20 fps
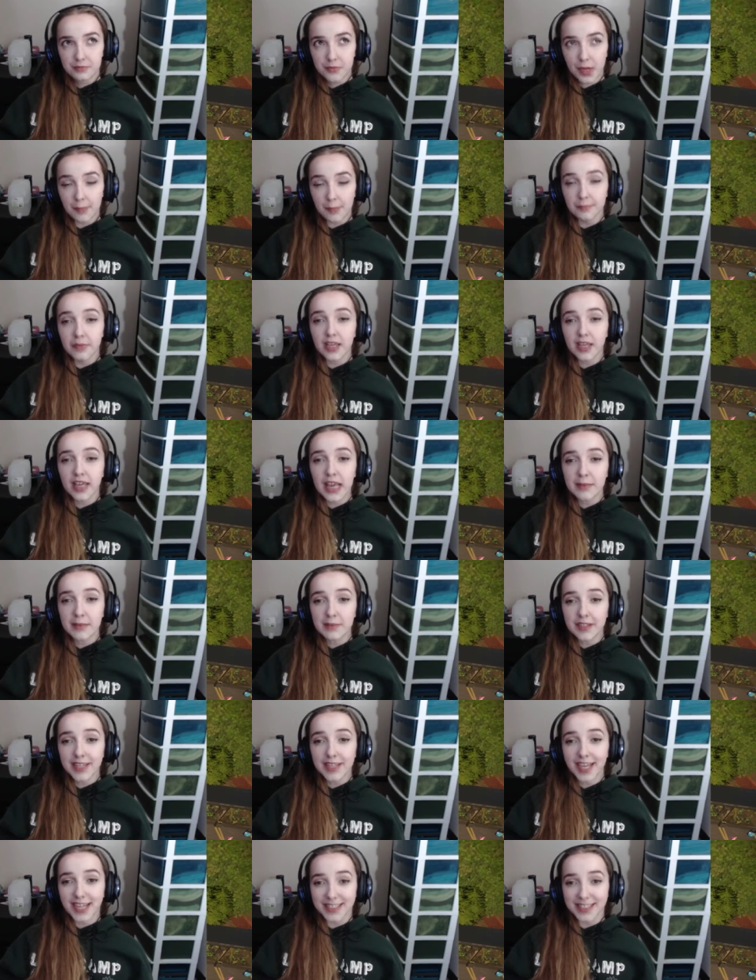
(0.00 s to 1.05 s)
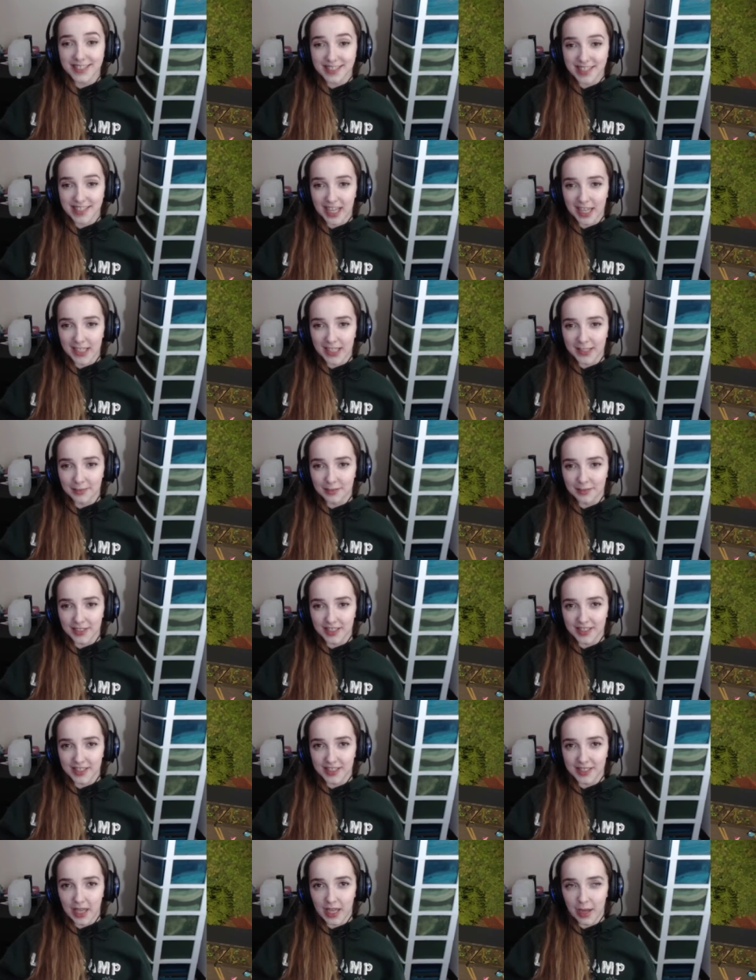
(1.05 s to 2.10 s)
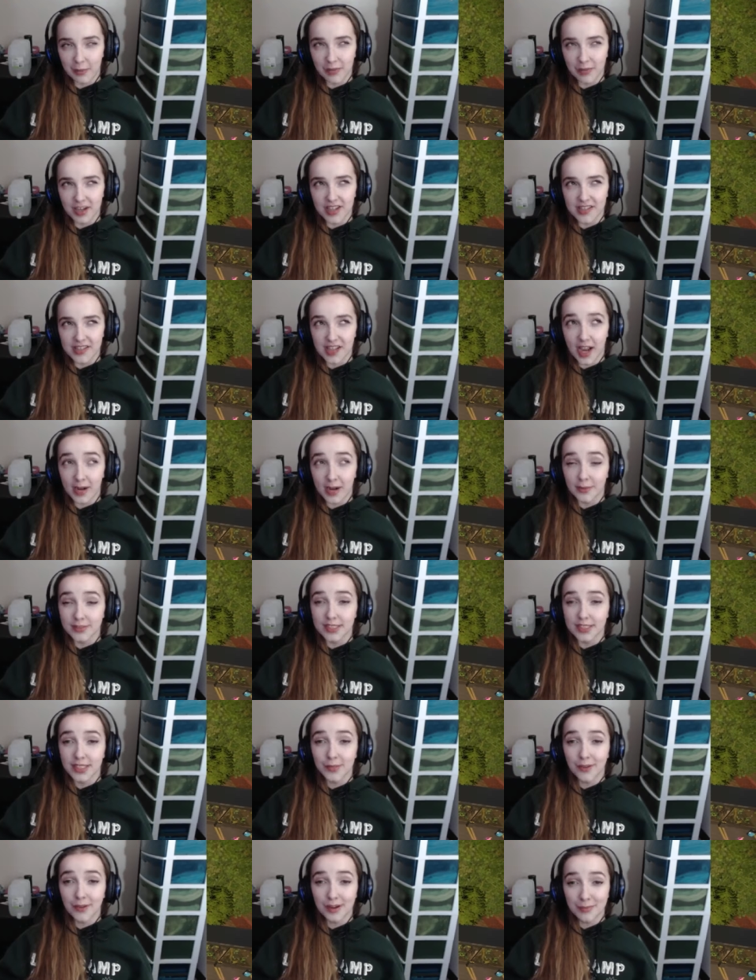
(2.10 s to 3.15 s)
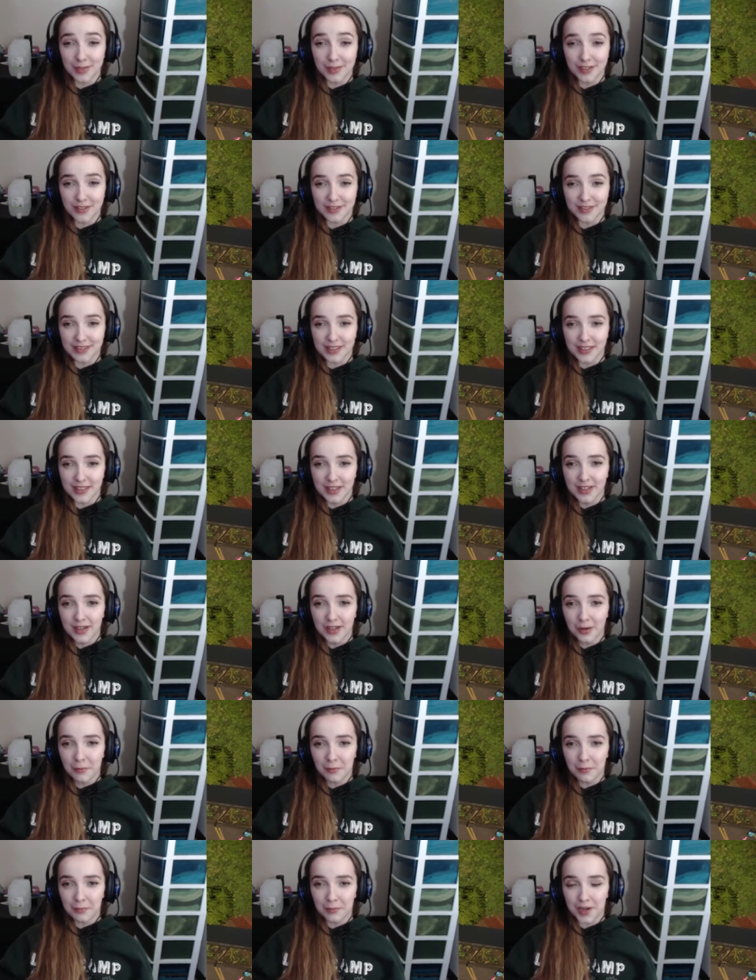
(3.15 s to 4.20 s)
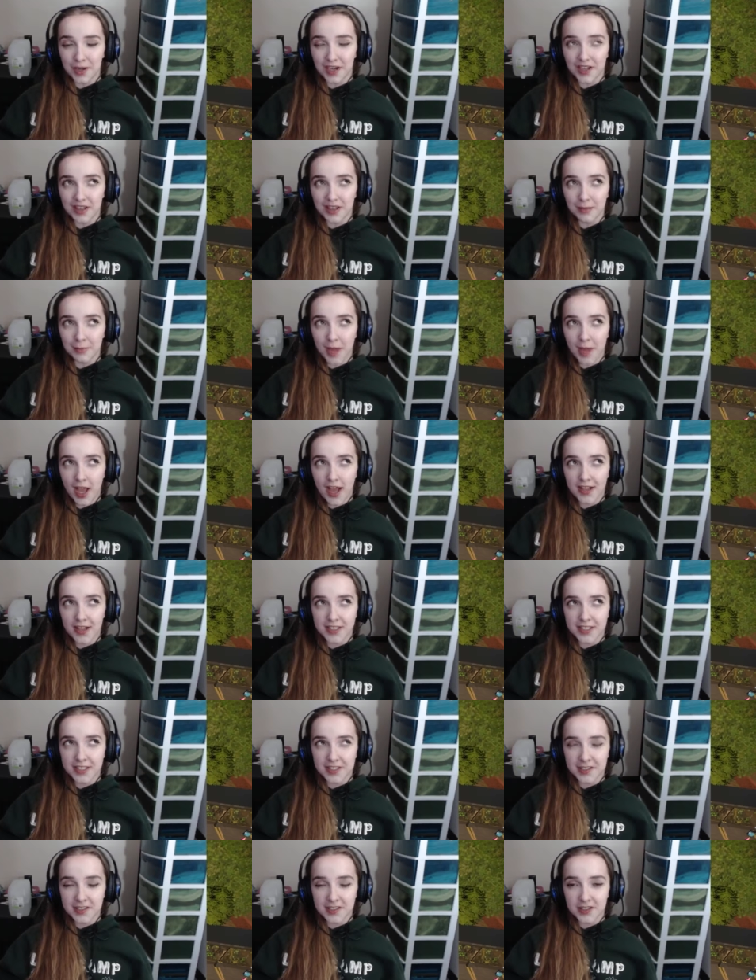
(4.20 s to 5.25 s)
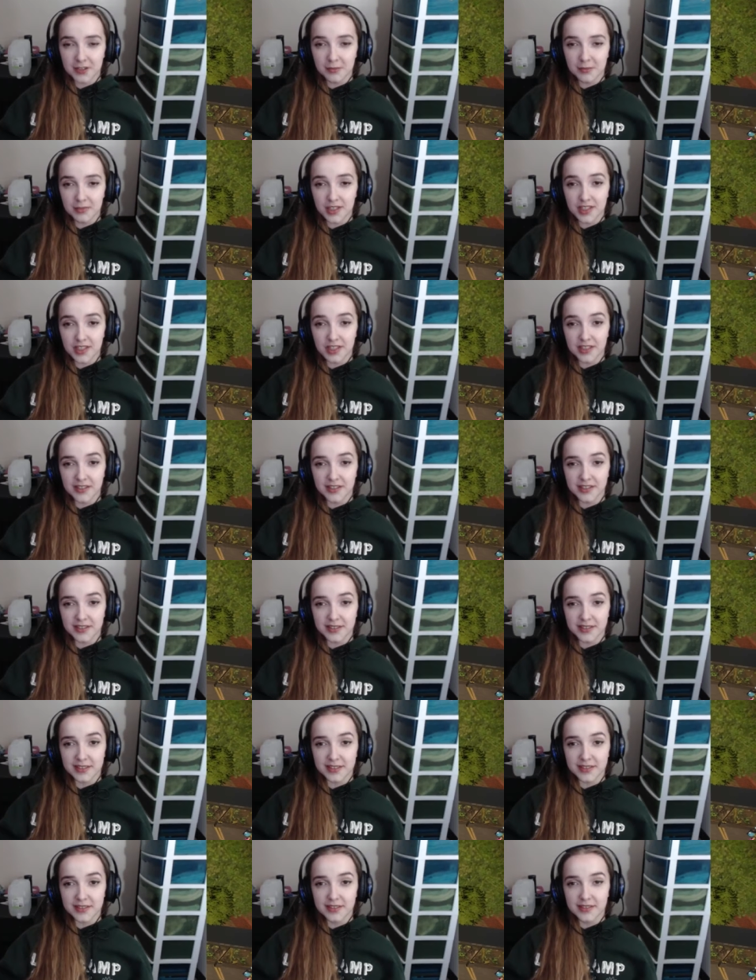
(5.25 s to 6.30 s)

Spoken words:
making me hesitate to play this game, because I really want to build, but the pass system is